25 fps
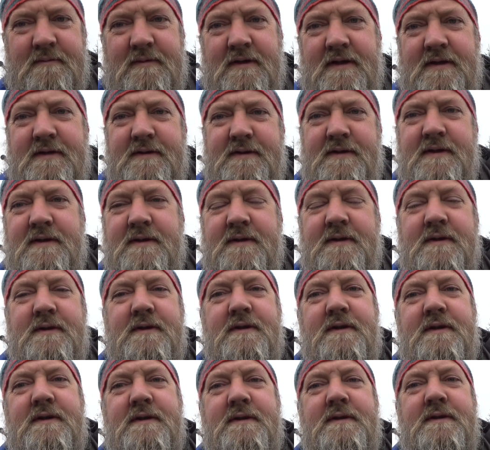about it,
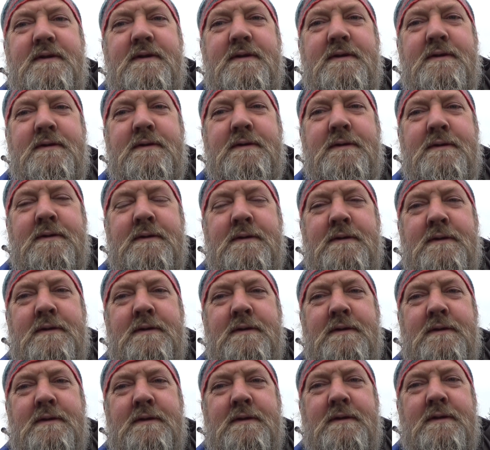or
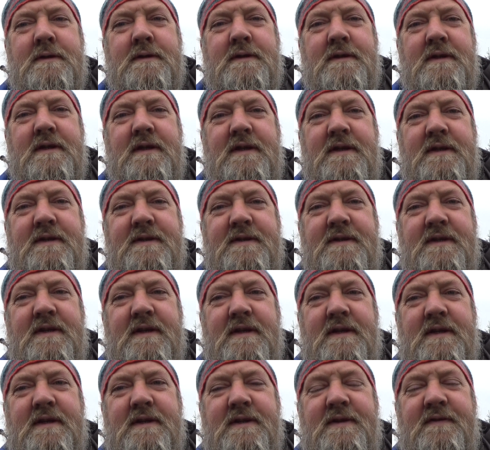is
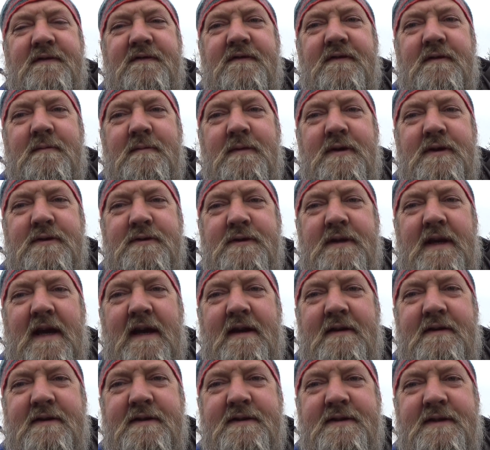uh, the
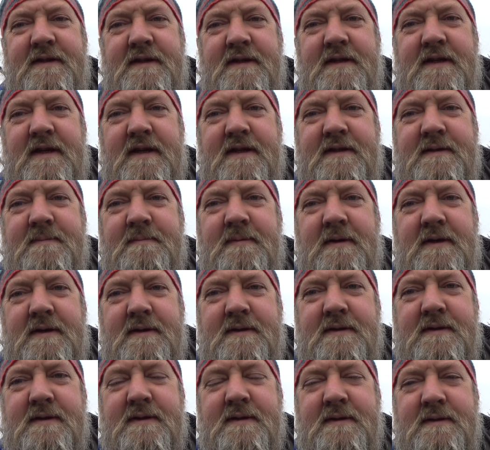familiarity
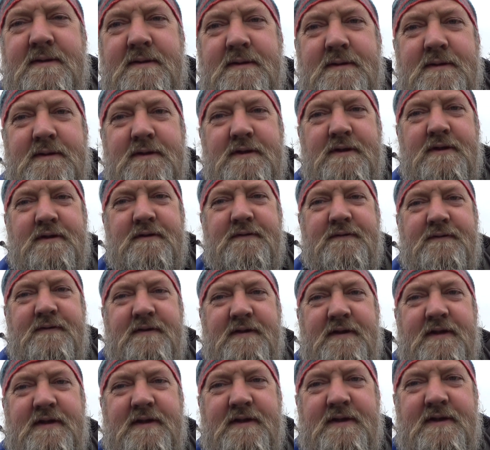aspect of
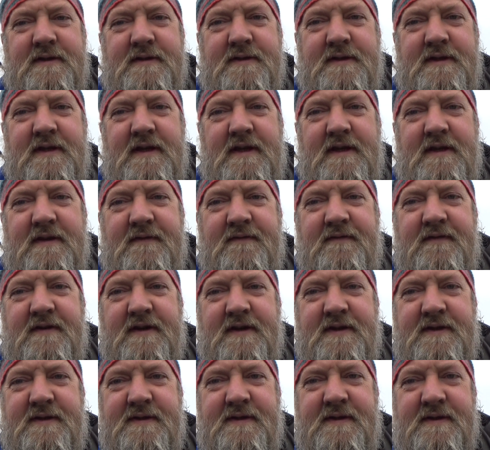uh, the
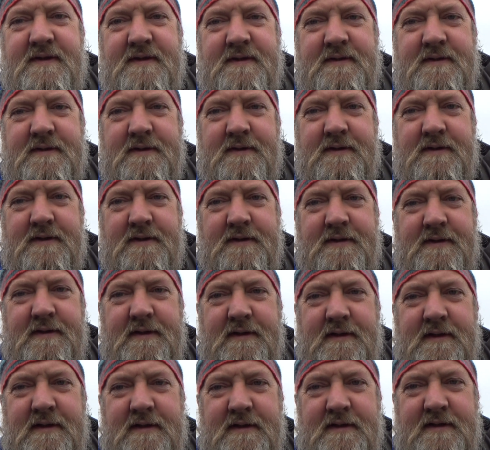advice or
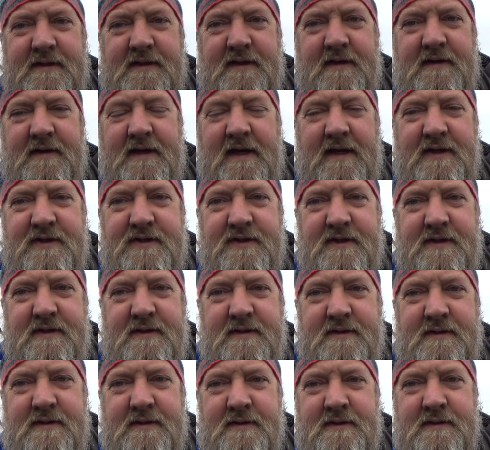the direction,
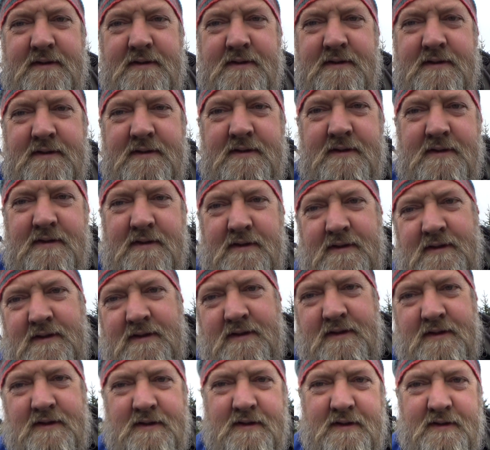
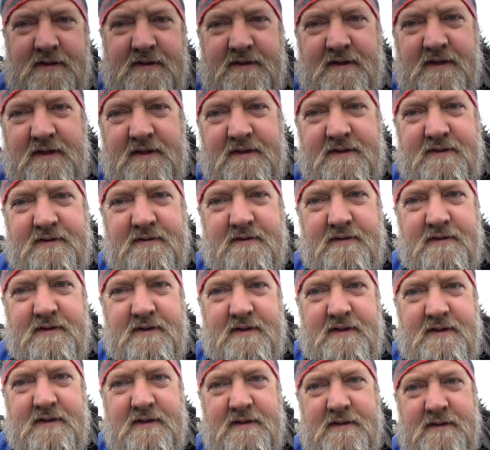because it is
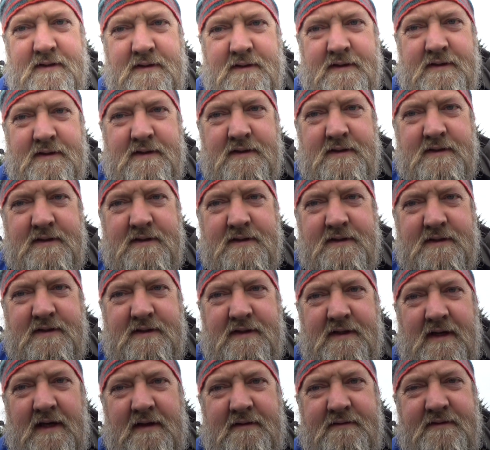really
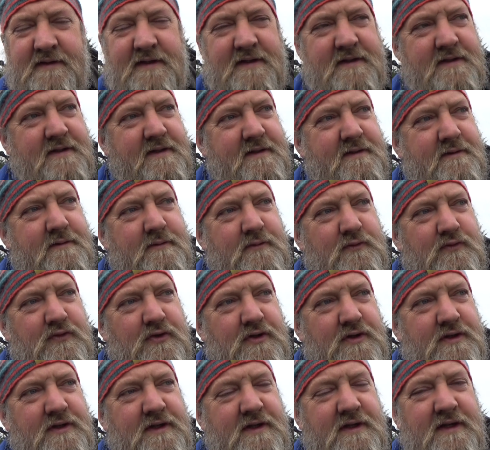grounded in
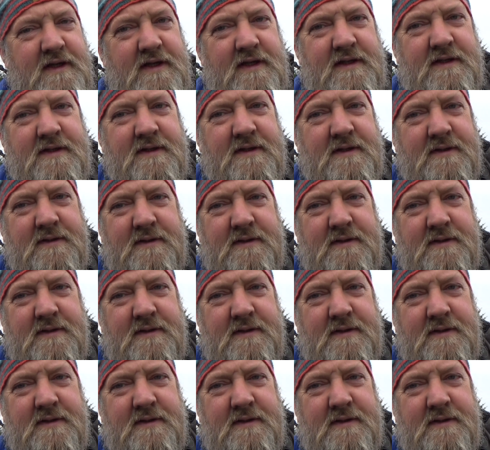what you need.